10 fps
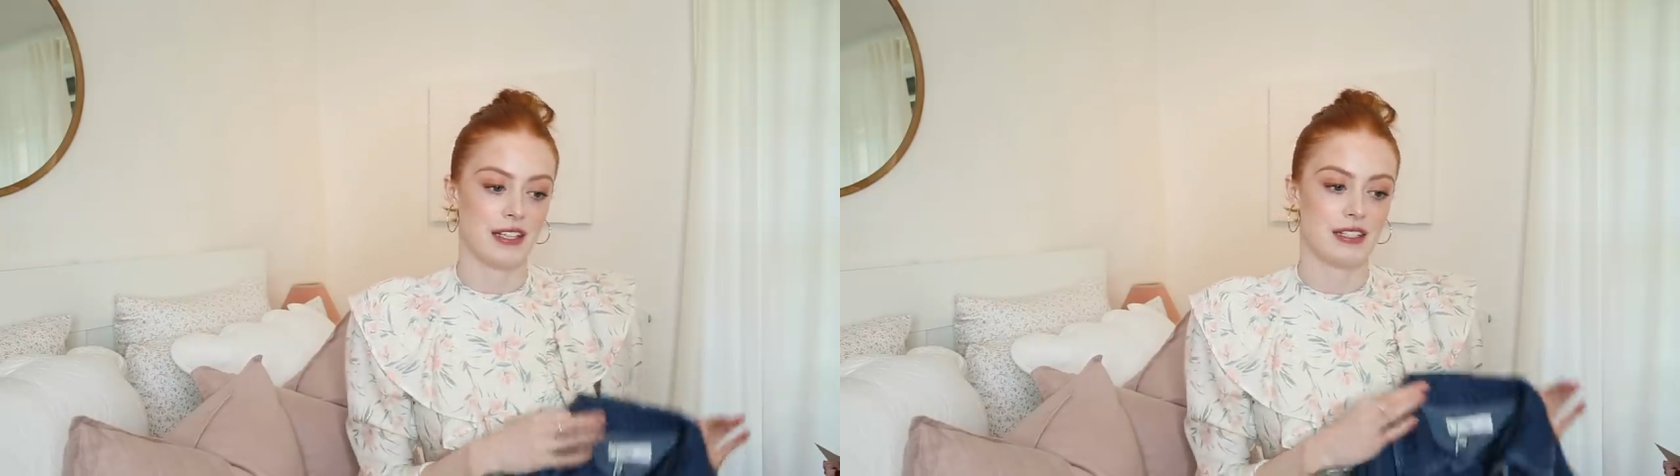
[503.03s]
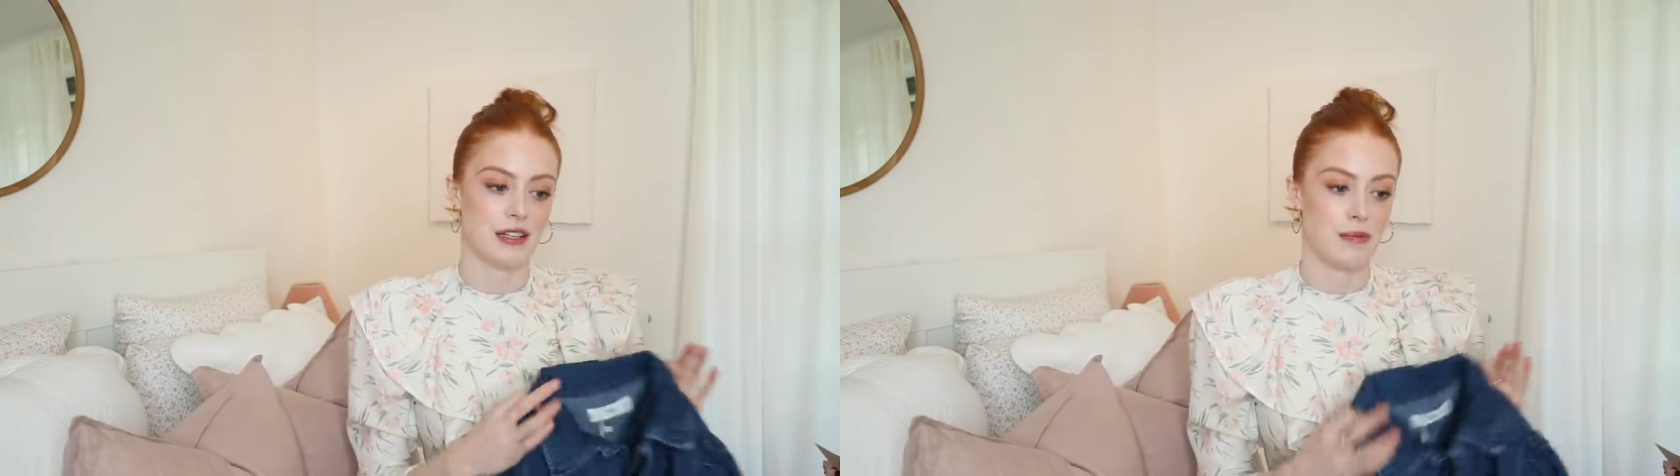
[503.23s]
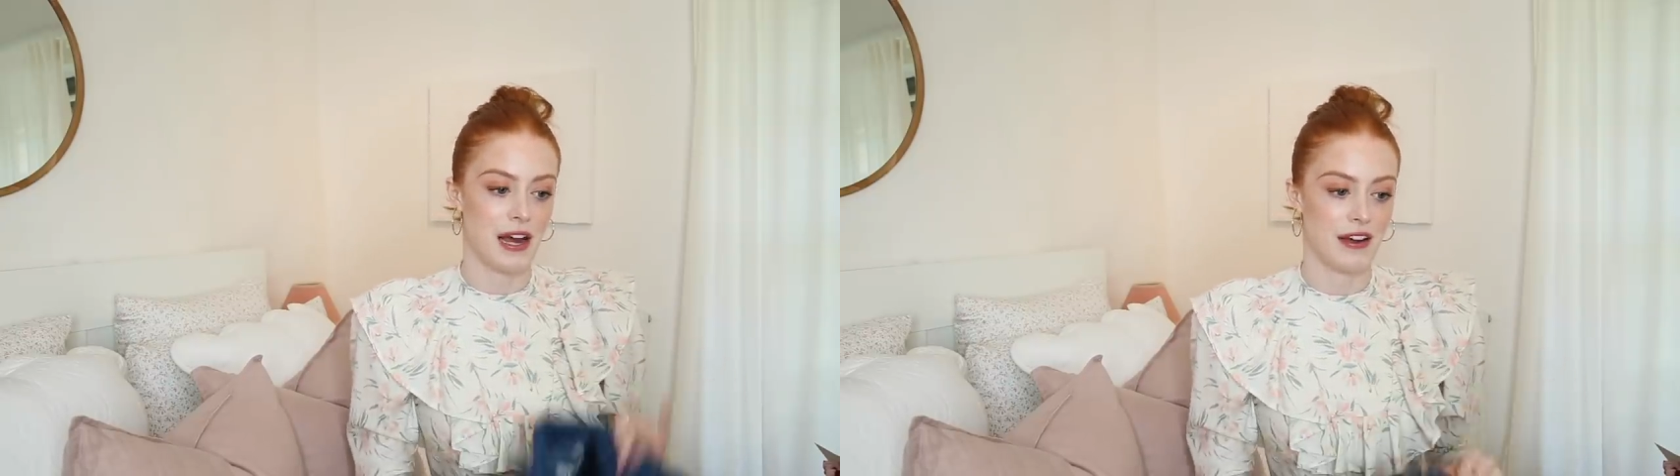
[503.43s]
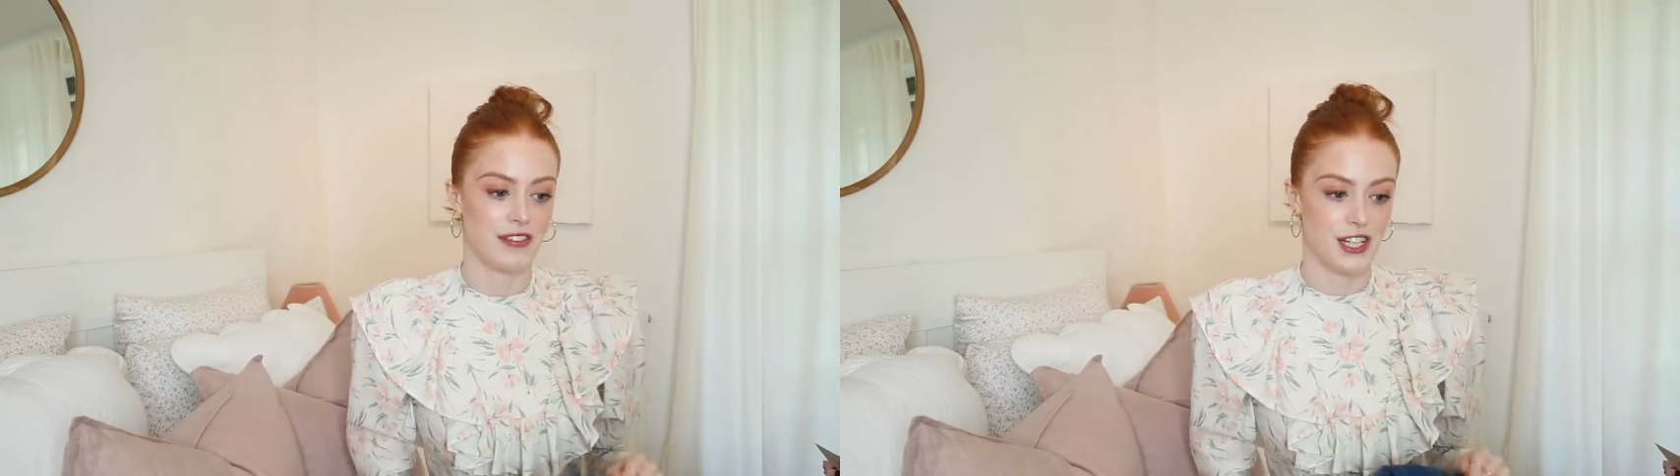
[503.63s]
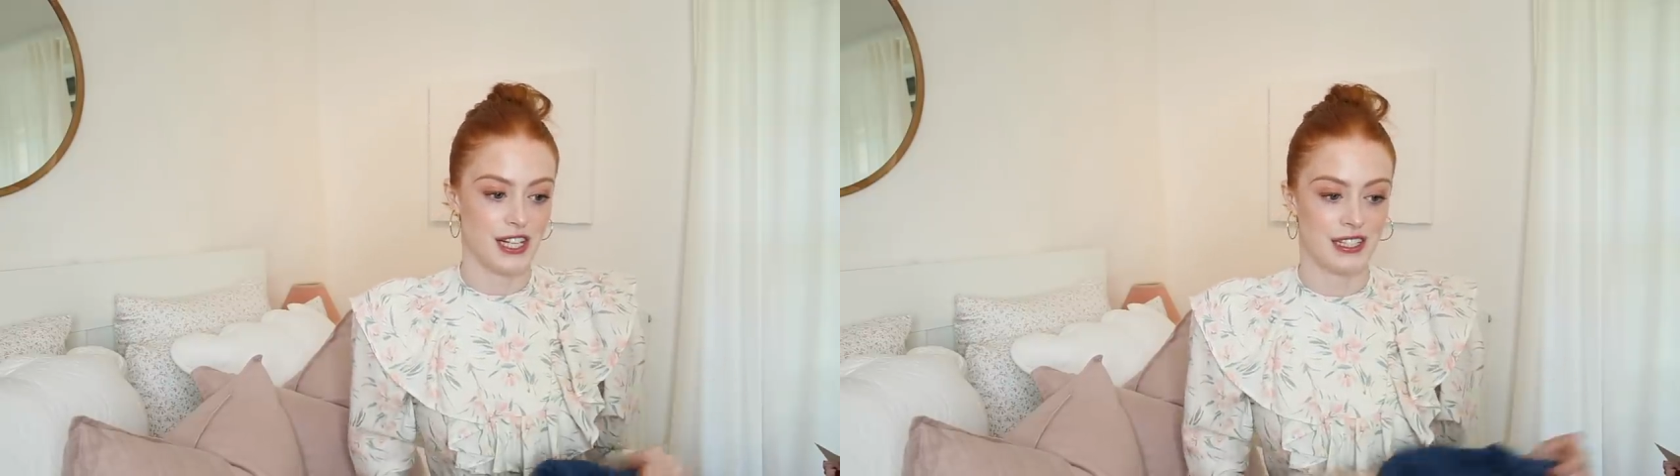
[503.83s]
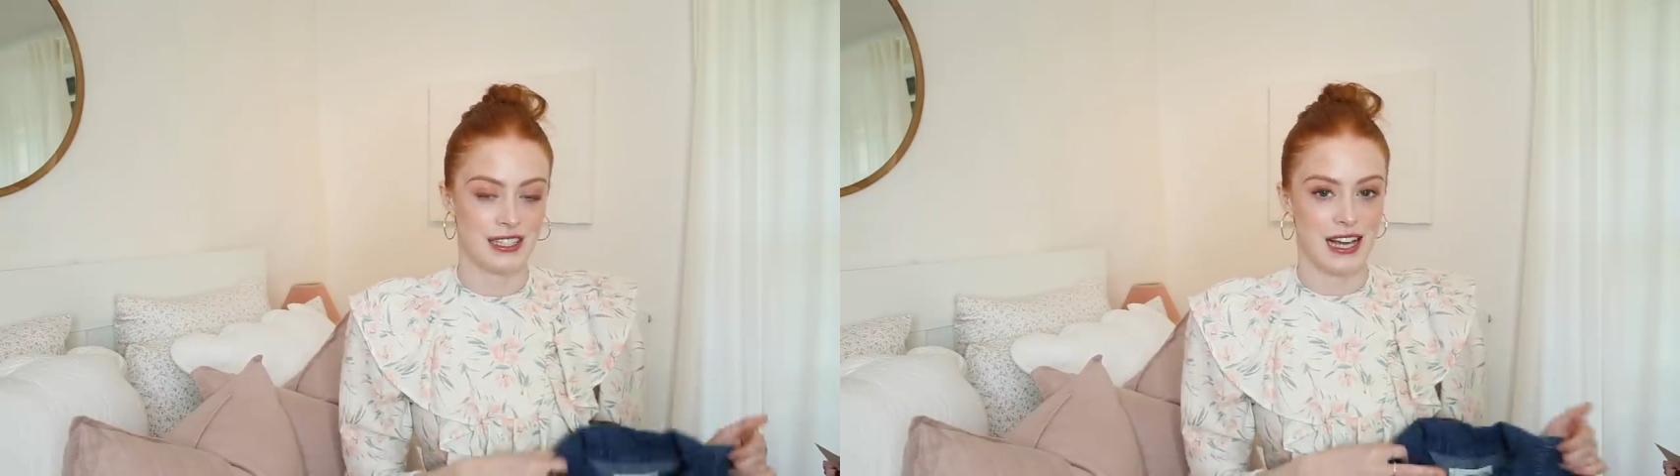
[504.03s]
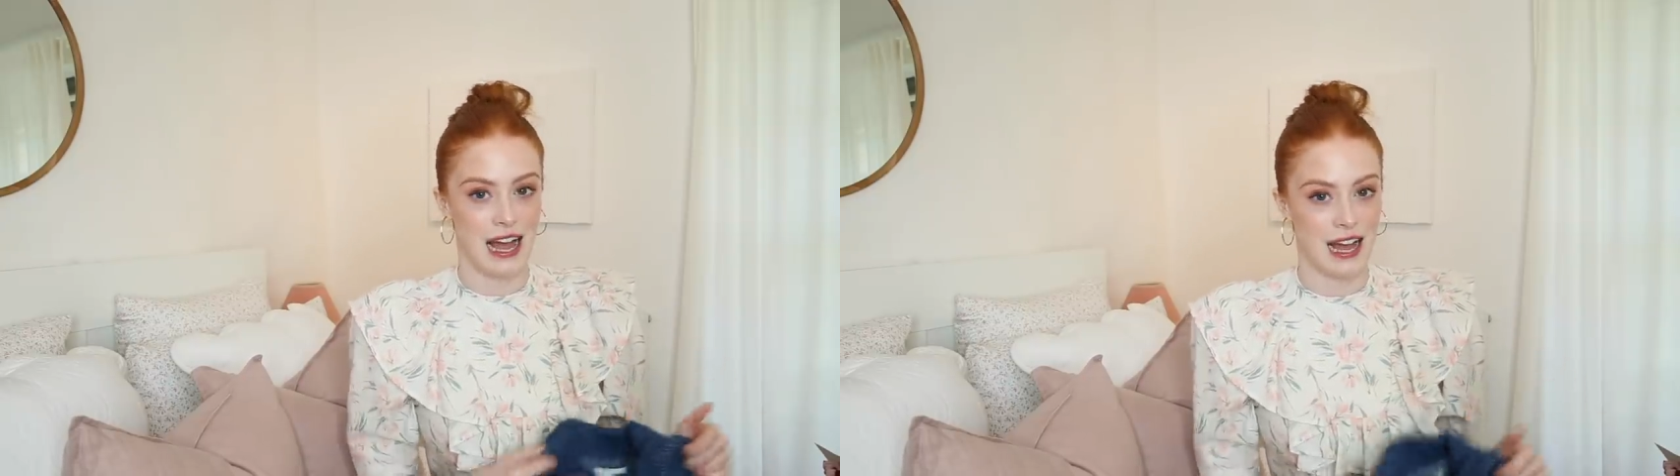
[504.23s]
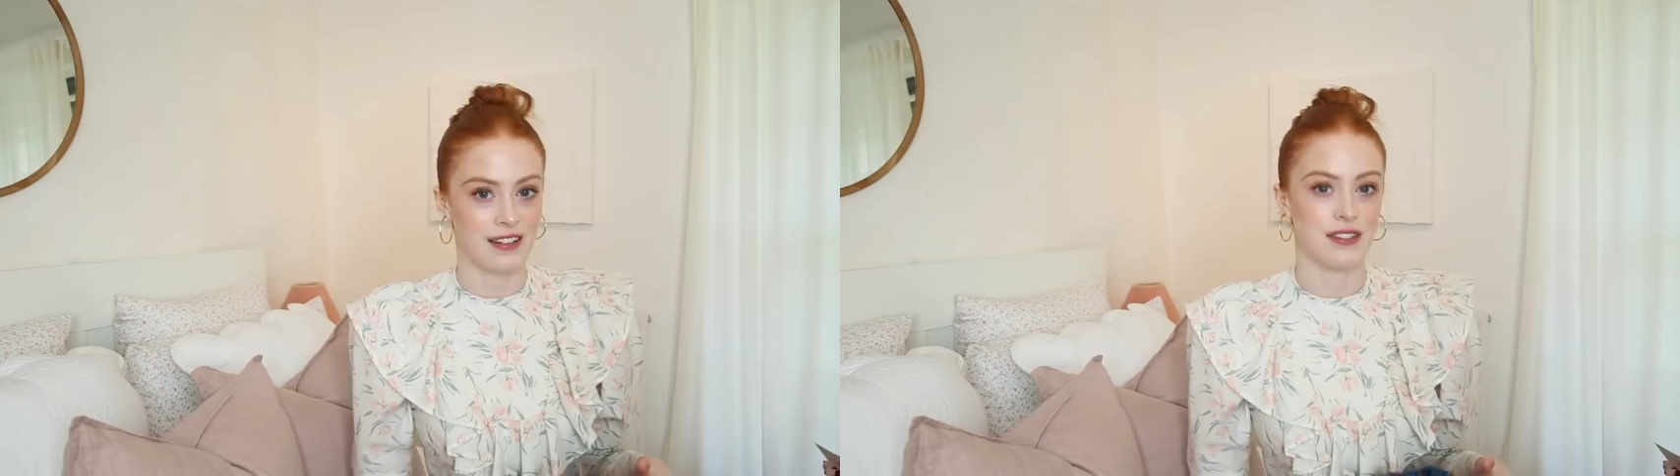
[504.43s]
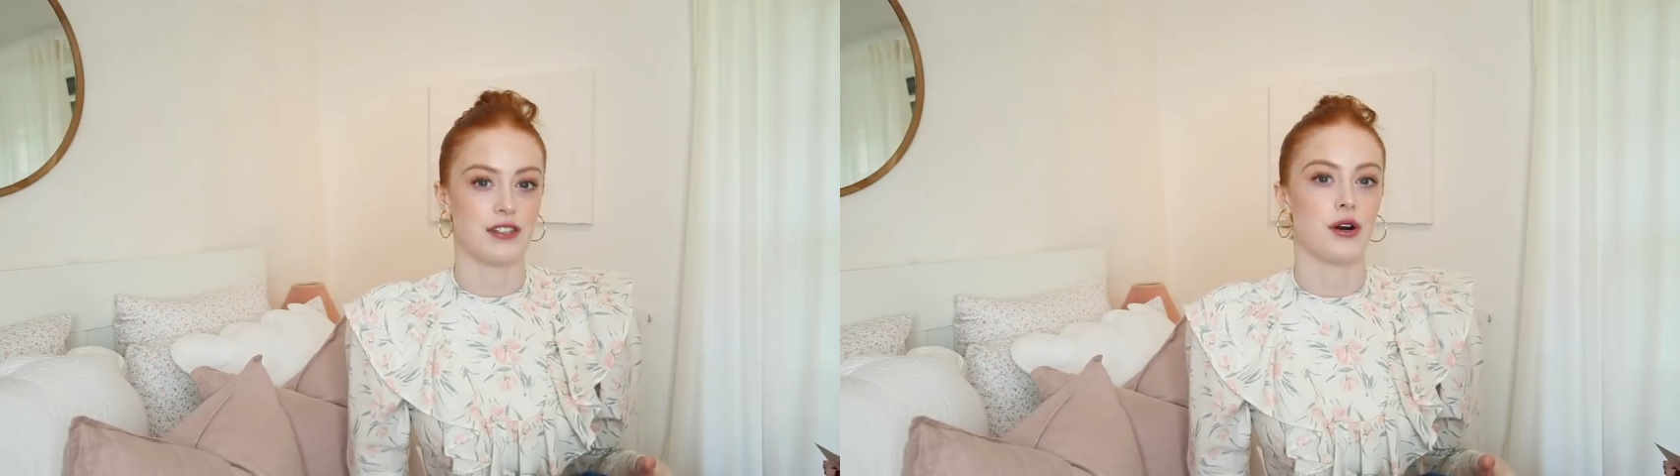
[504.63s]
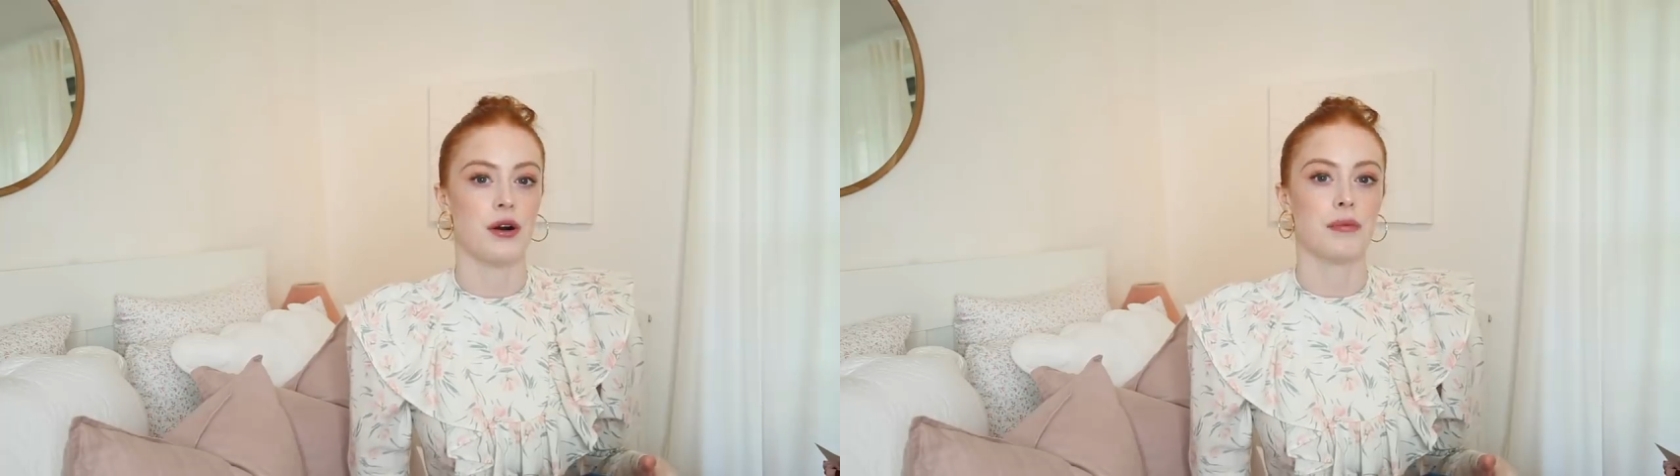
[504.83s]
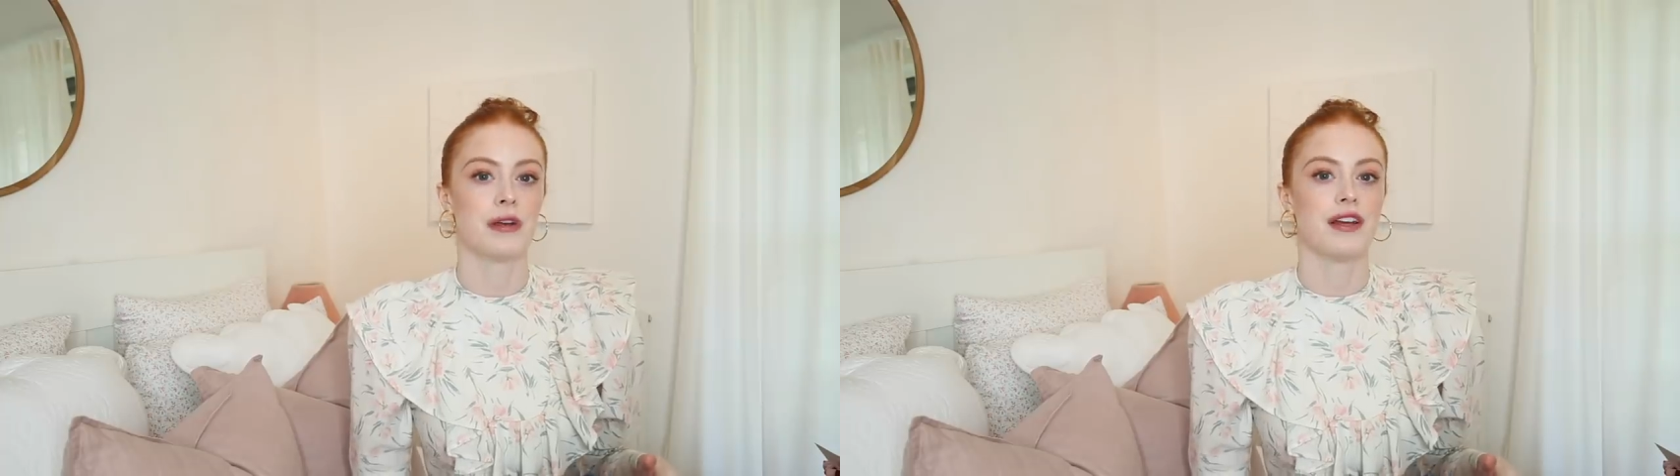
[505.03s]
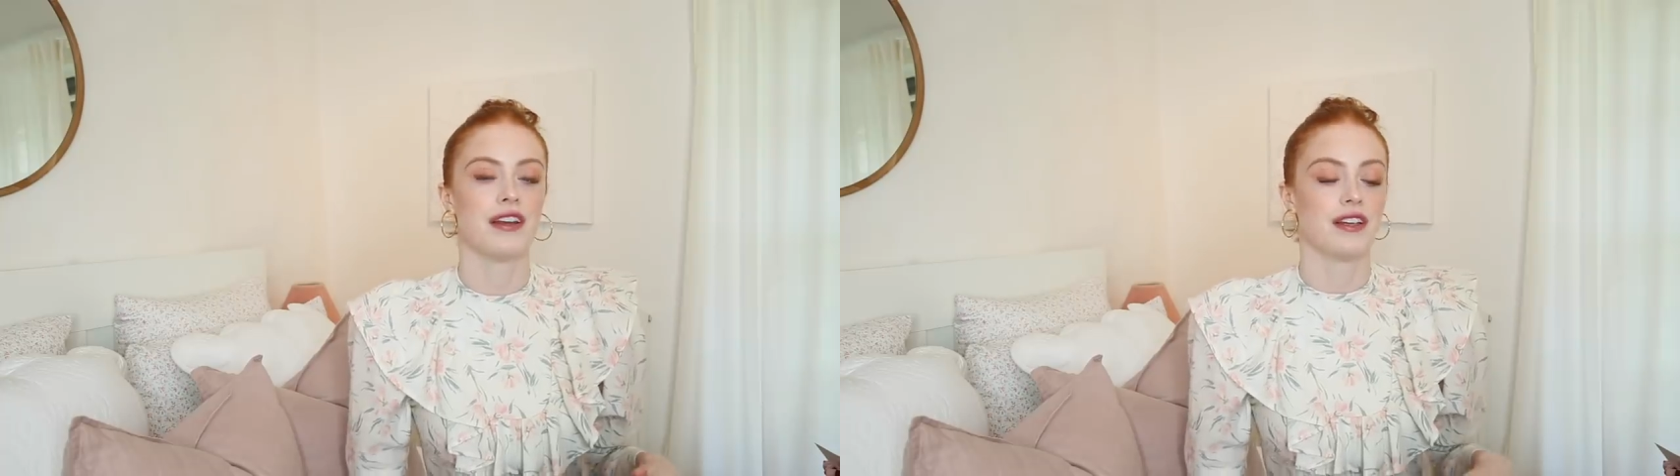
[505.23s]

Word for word: it's a pair of jeans and a top.